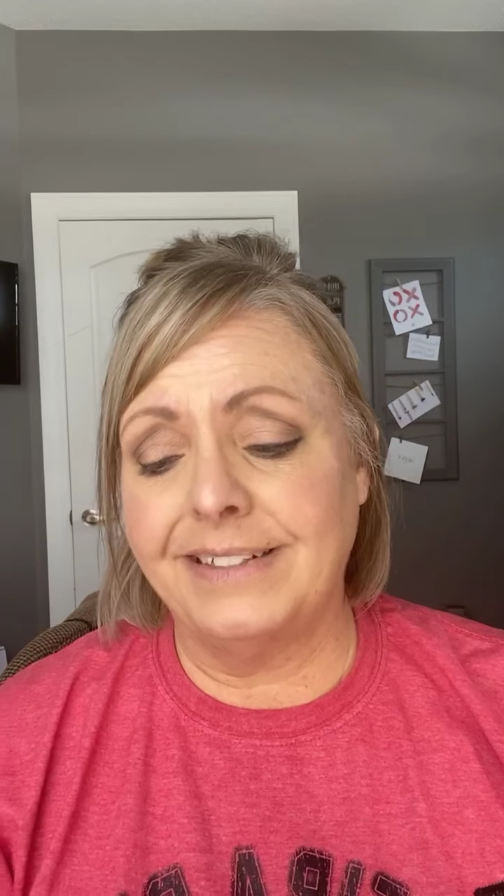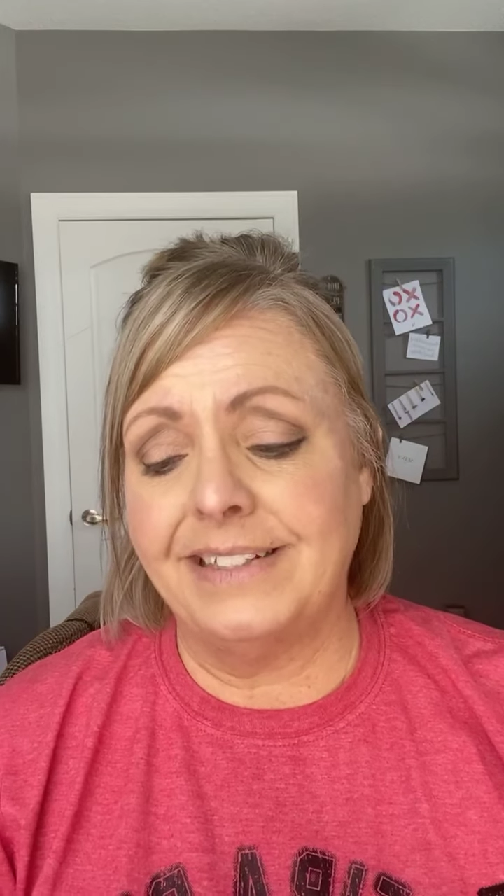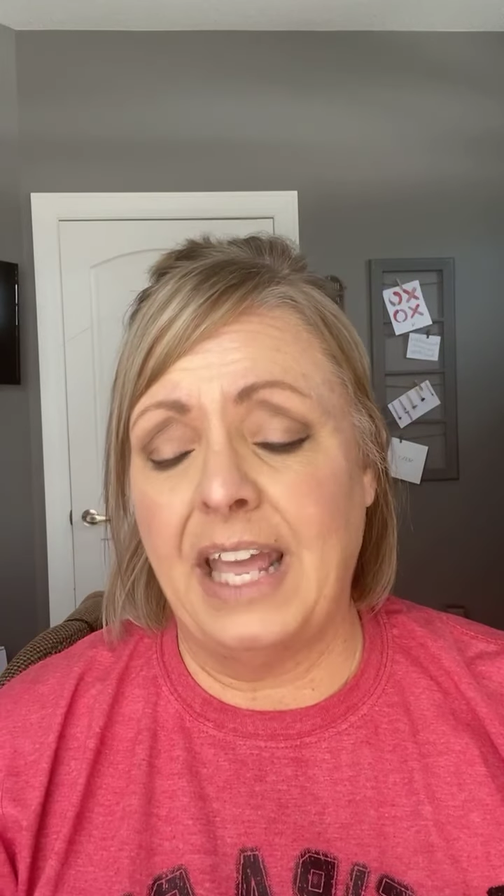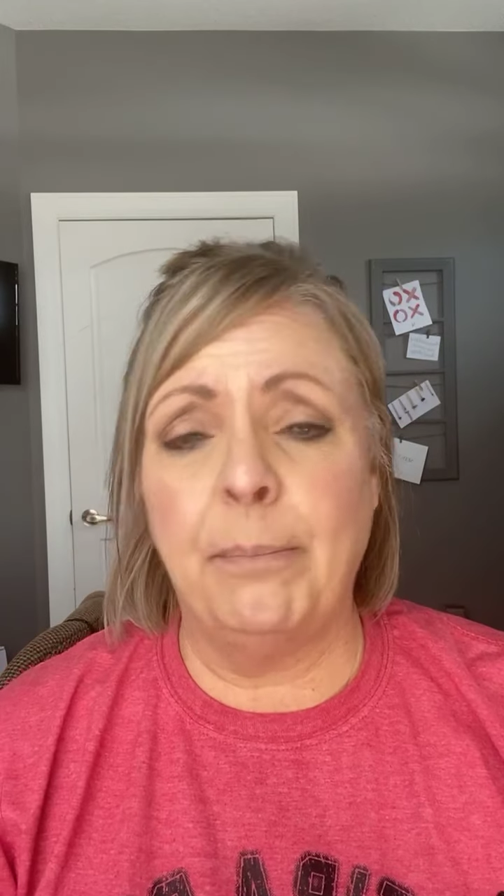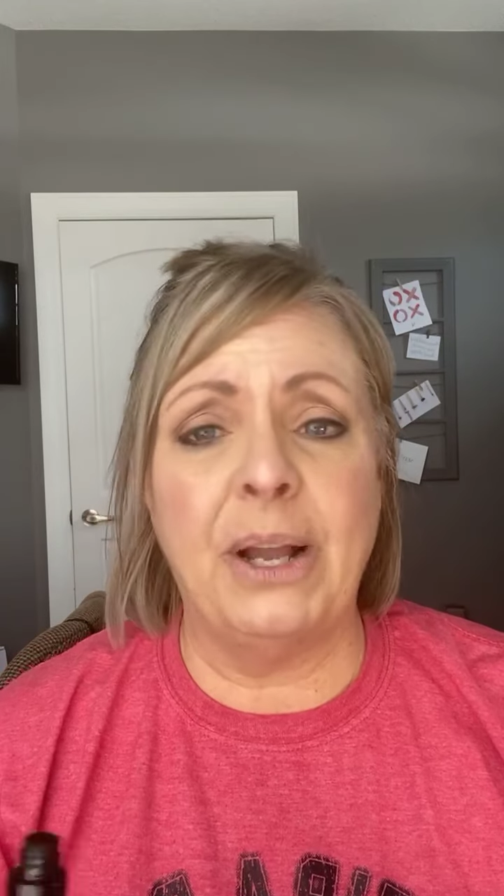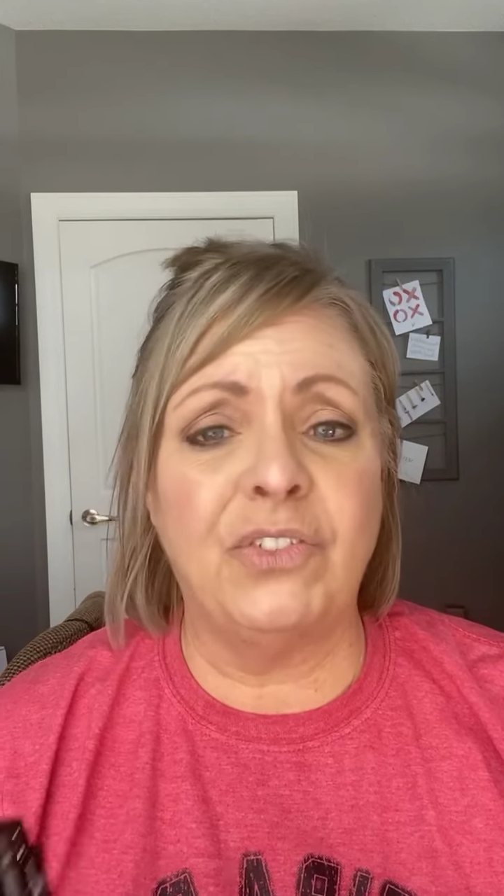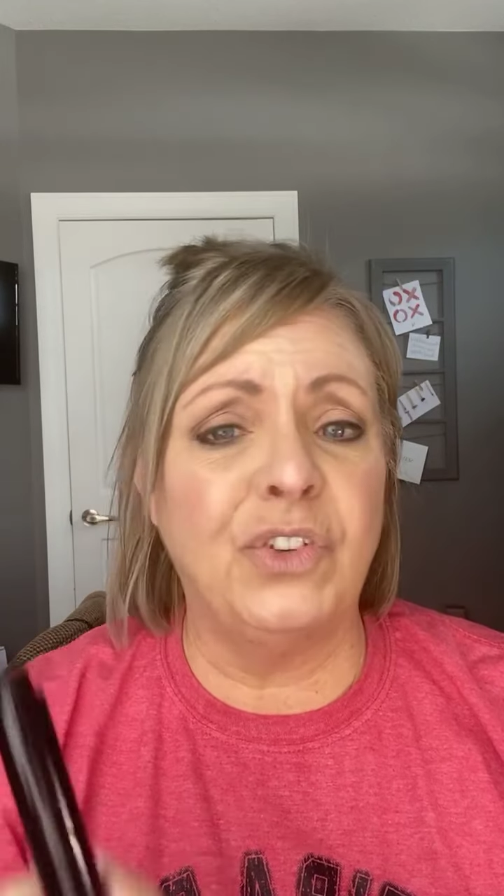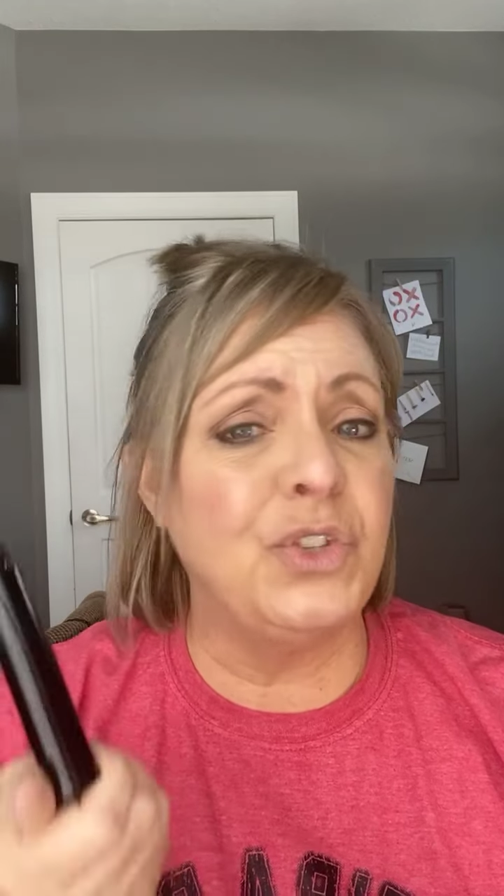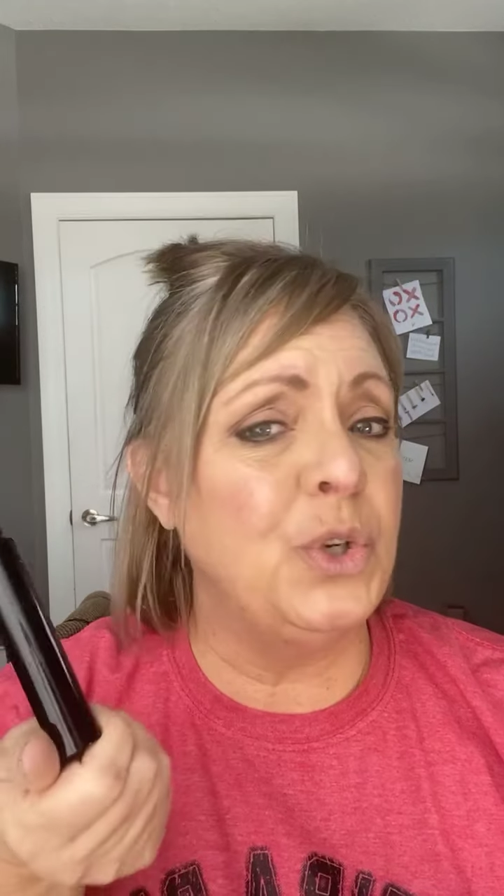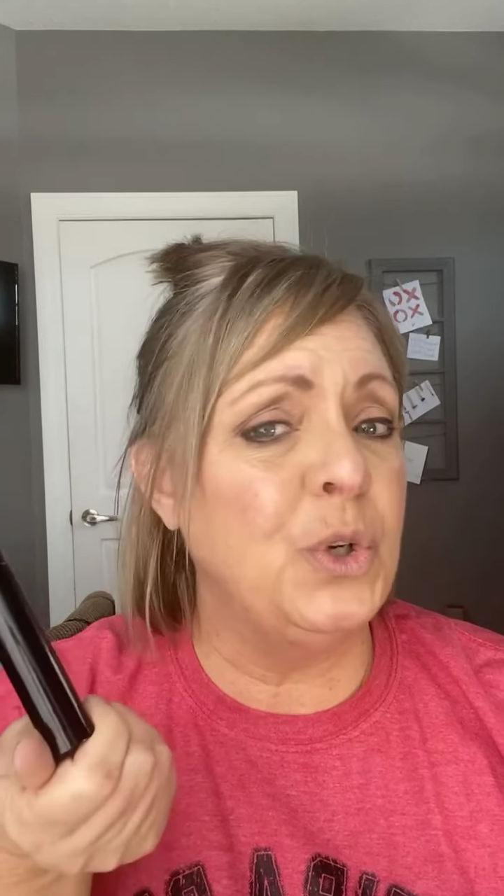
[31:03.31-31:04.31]
10 bucks
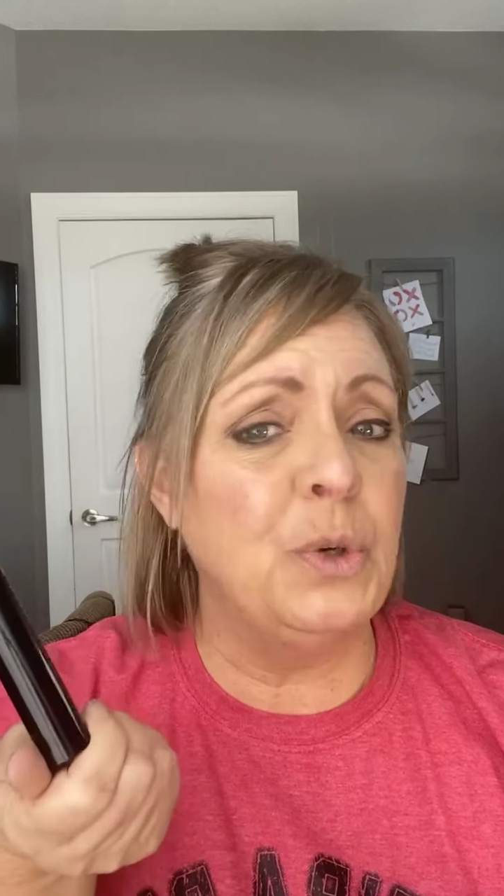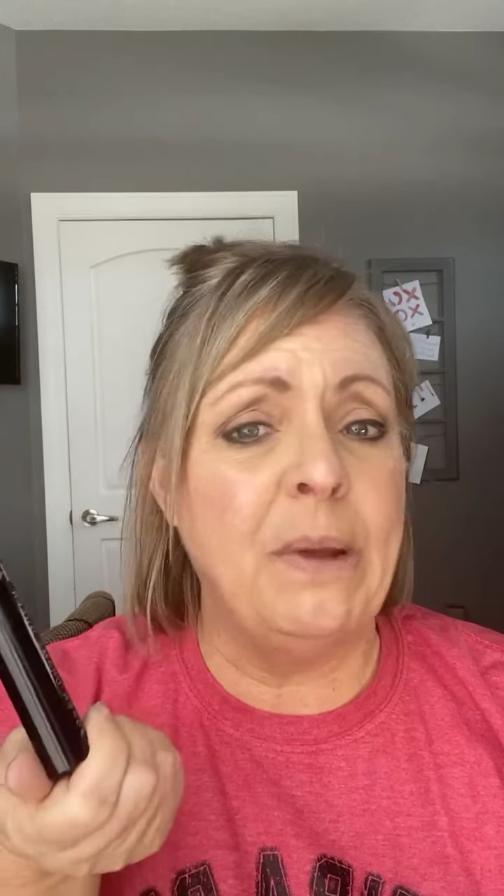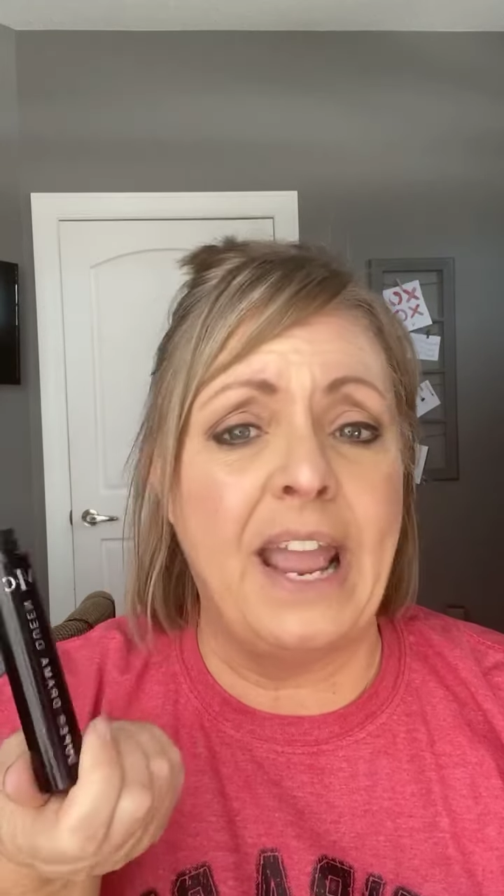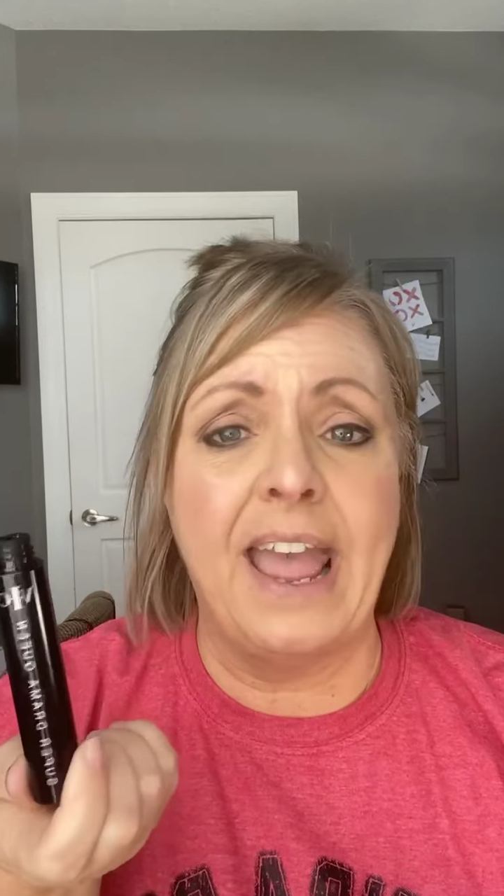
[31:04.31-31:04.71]
a tube,